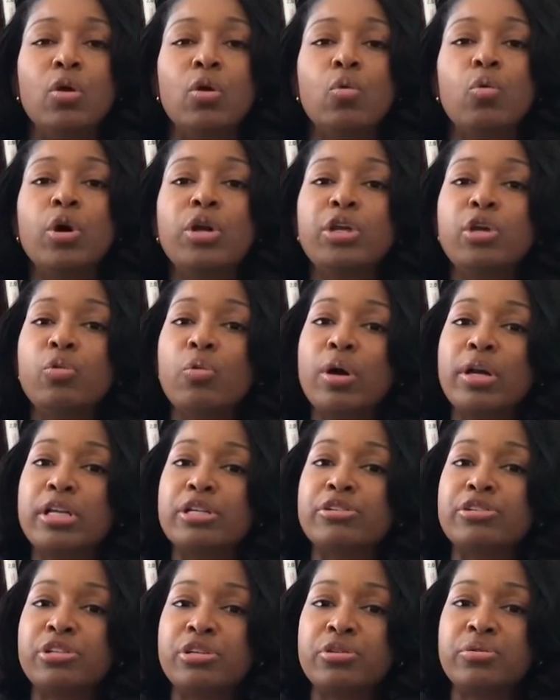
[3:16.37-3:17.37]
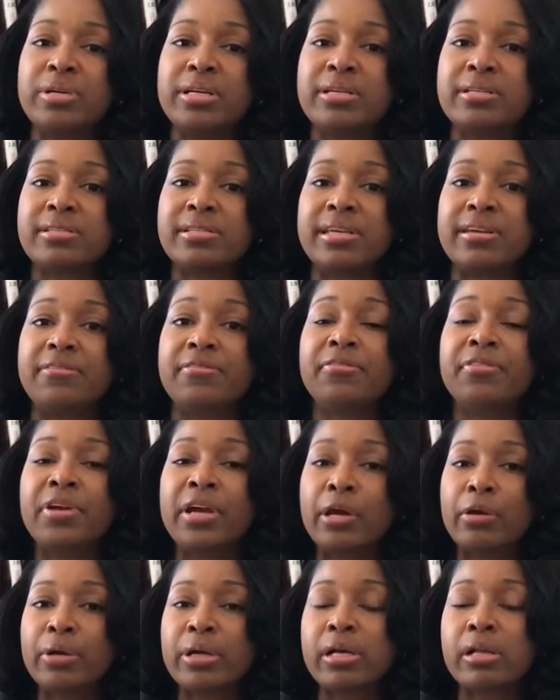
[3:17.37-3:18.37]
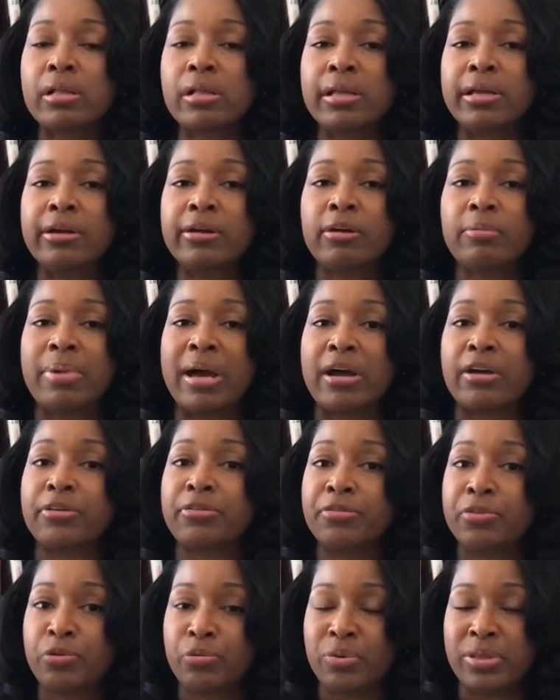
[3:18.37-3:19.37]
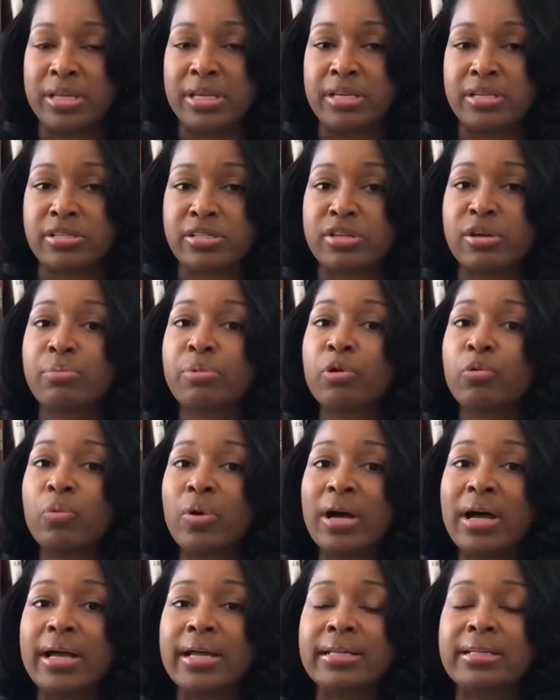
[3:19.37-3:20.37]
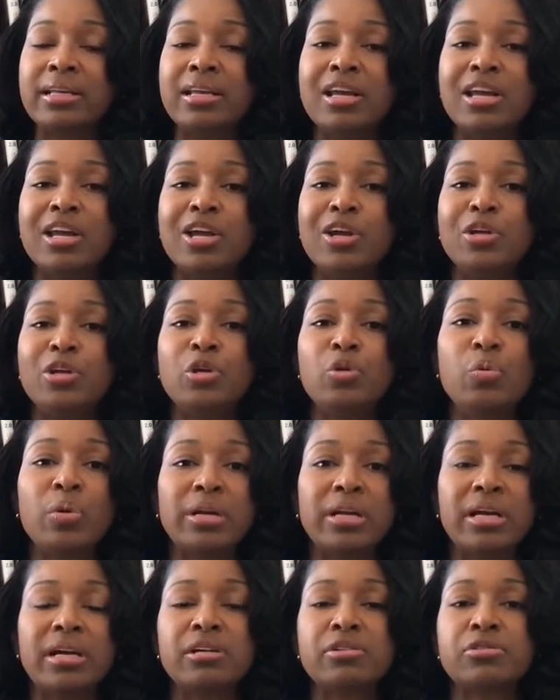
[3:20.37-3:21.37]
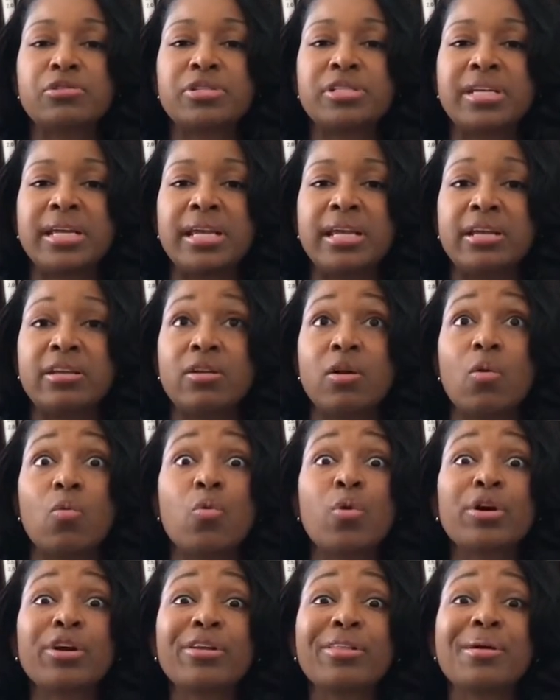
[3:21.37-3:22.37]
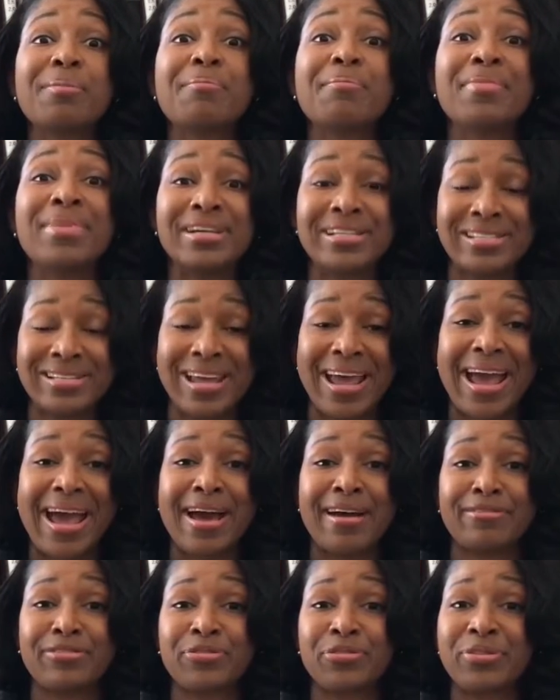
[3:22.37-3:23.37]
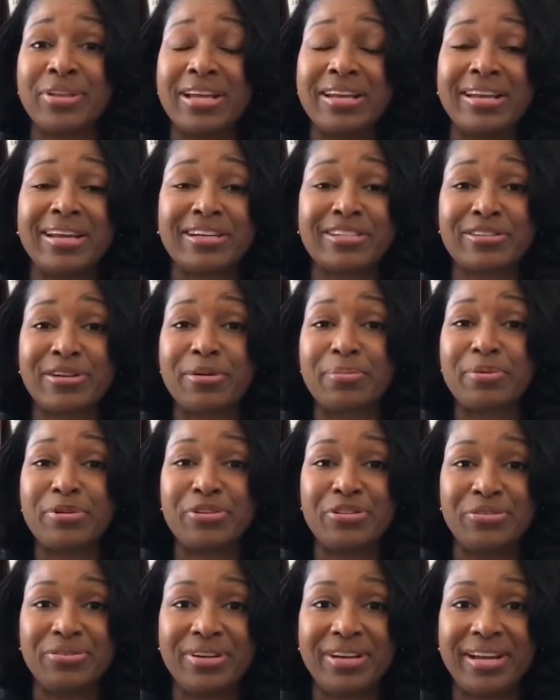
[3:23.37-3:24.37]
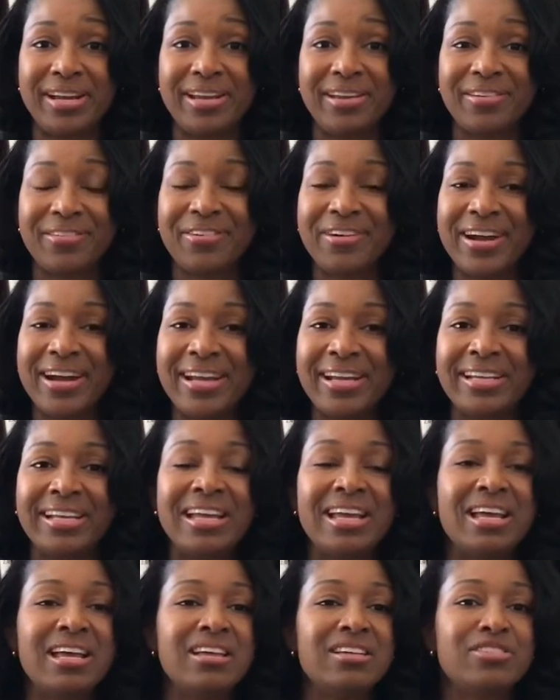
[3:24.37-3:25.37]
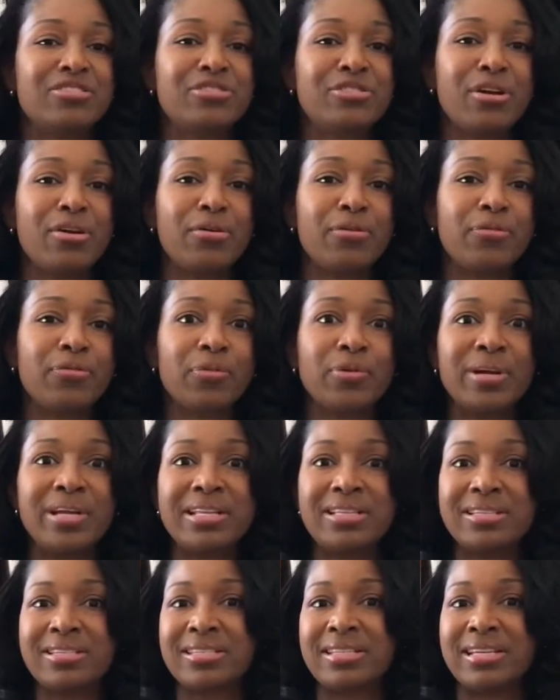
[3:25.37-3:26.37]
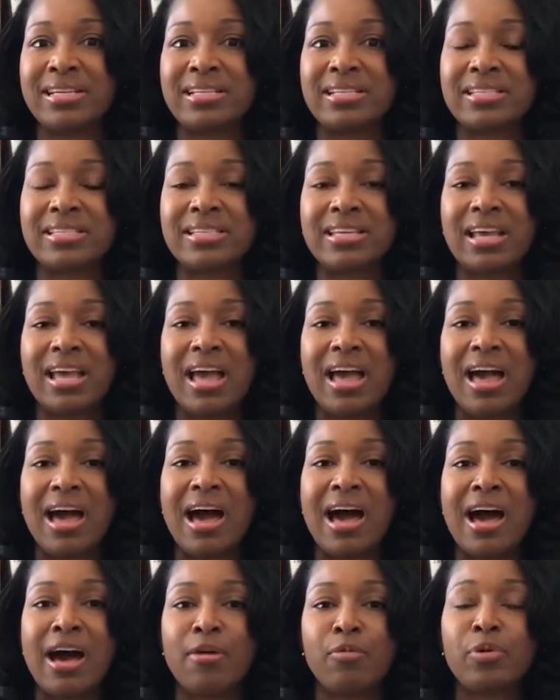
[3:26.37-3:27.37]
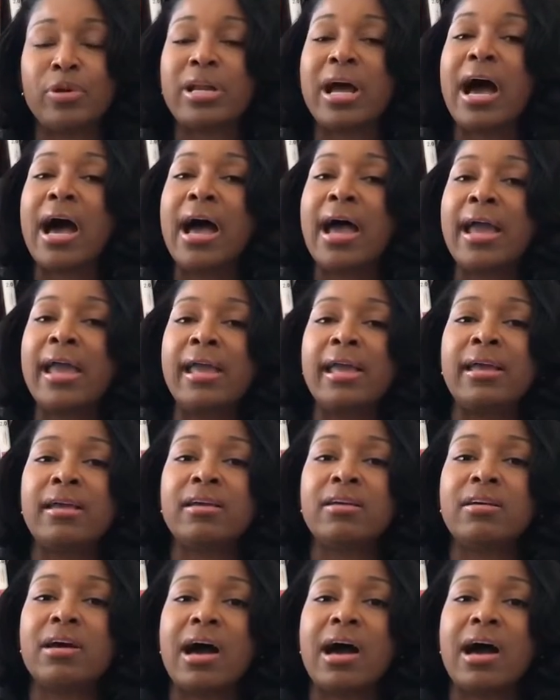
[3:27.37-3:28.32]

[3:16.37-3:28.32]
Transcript: What you want to do is get very clear about a few things. Number one, you want to understand what are the must-haves for that next opportunity, right? So for instance, when I